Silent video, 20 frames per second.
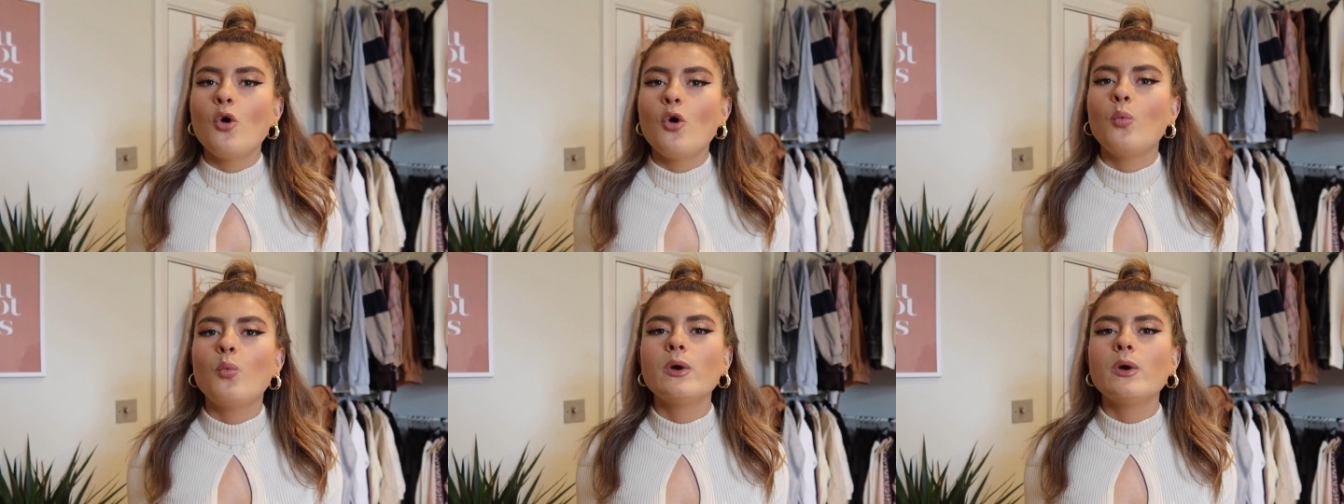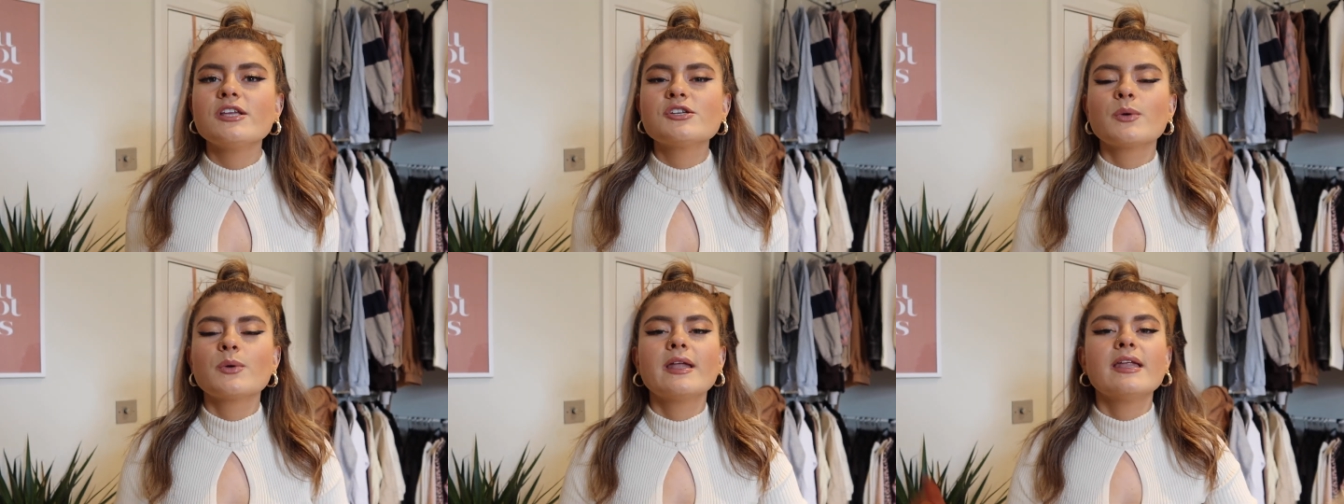
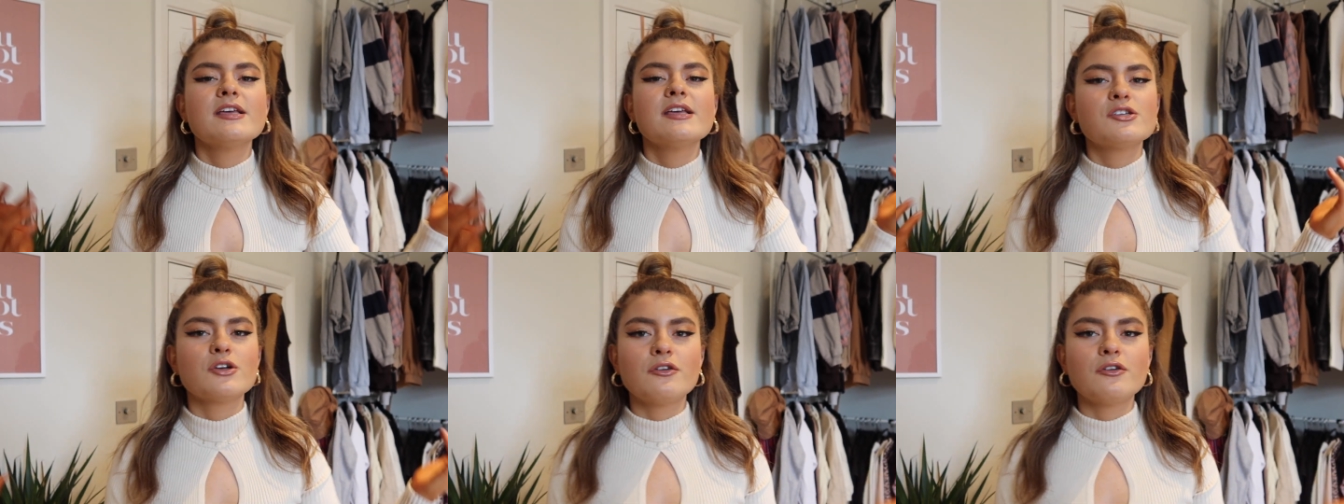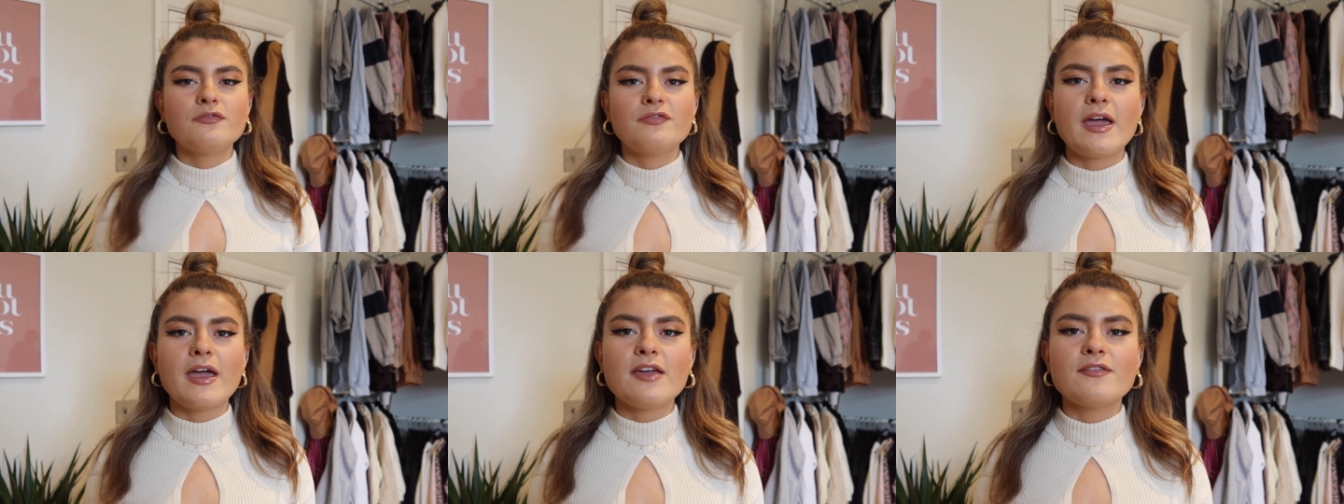Which one is your
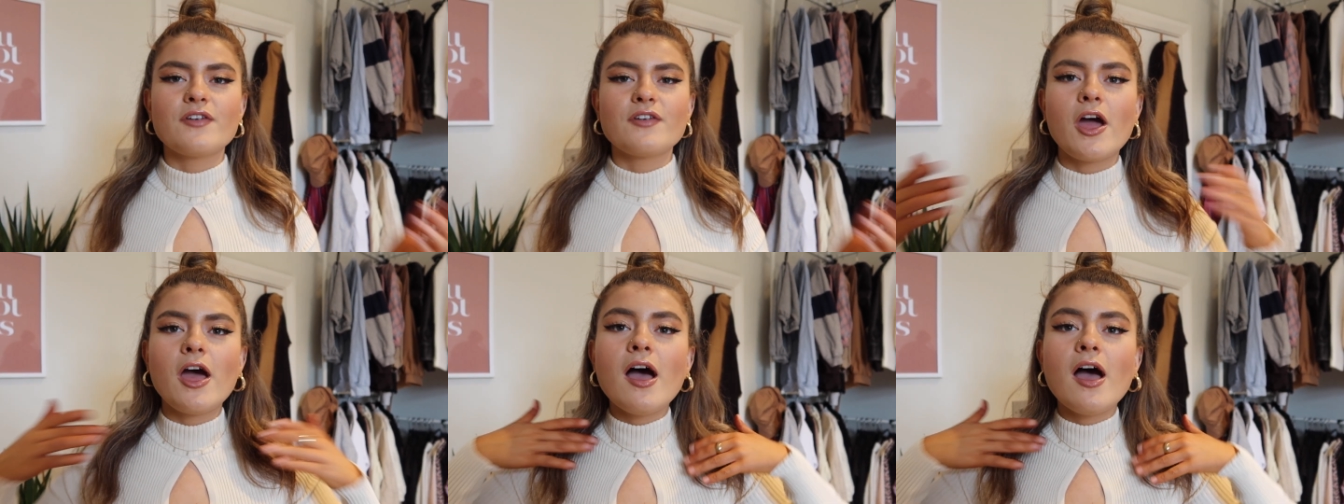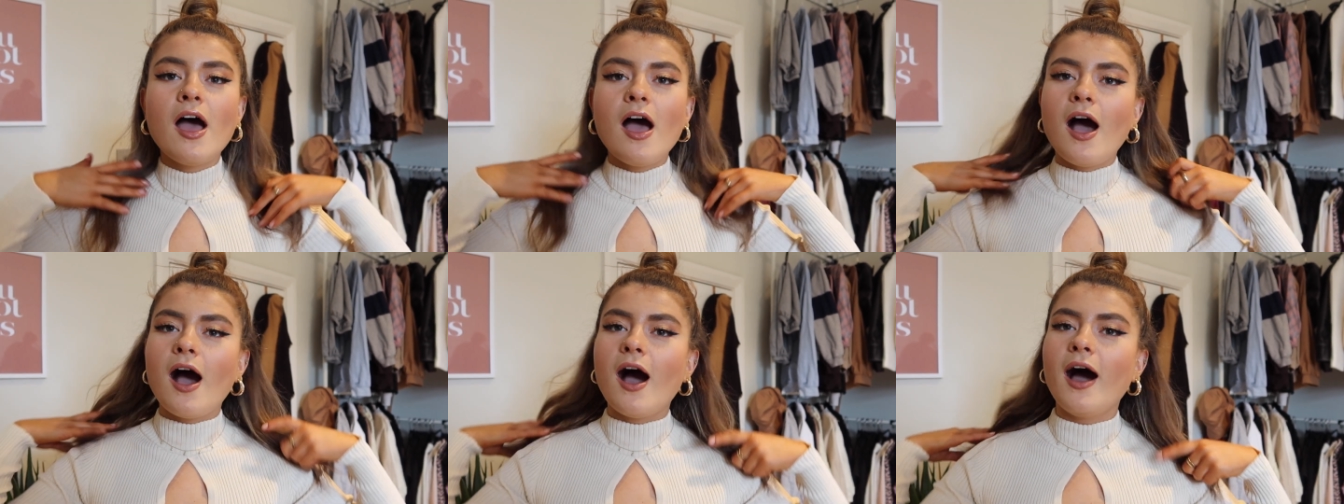favourite?
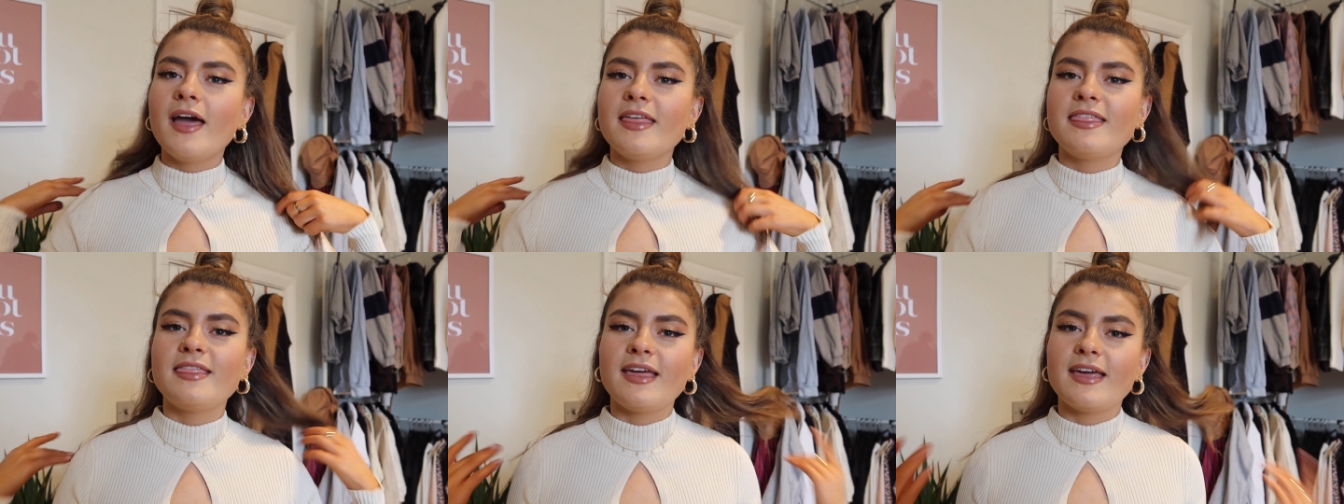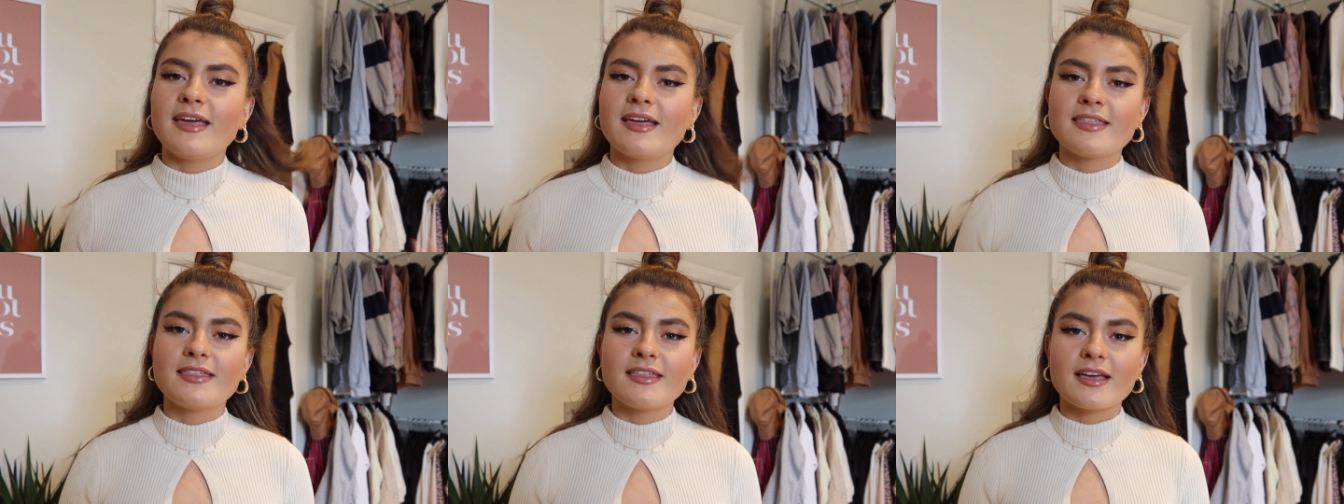I
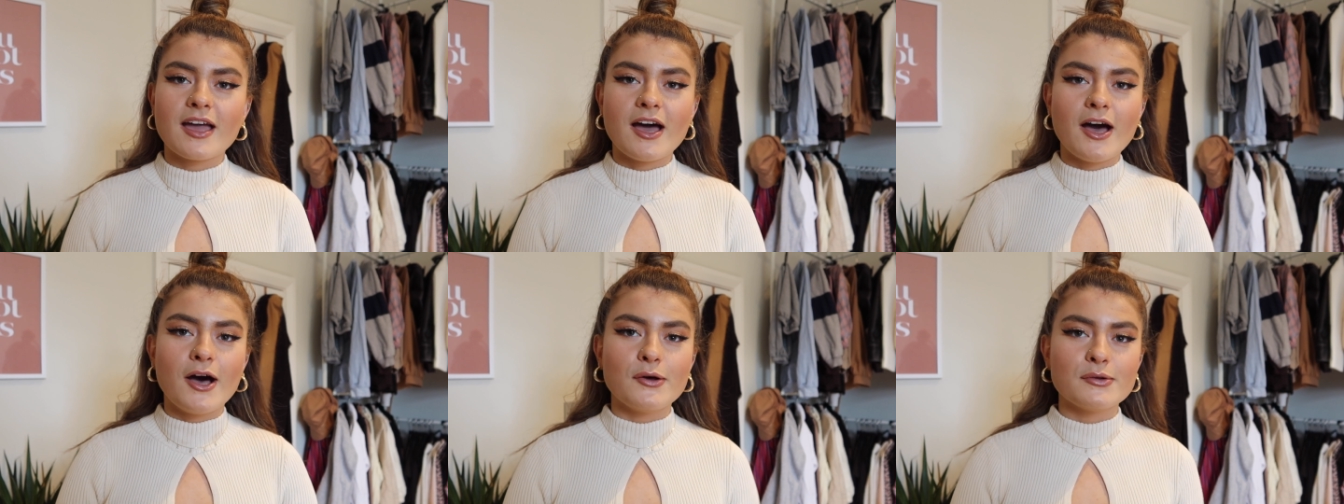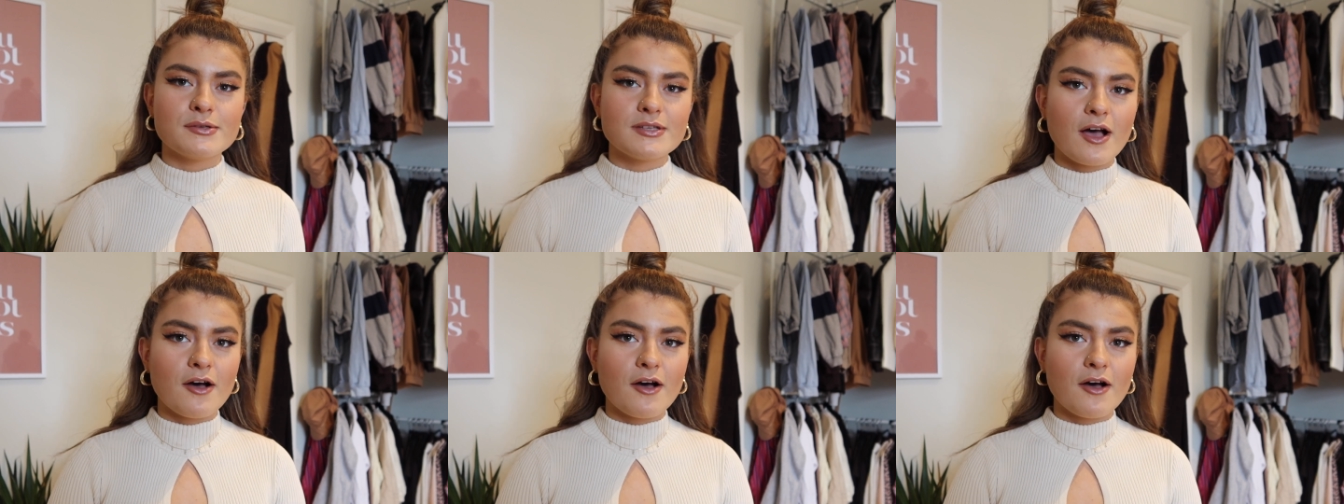think the girls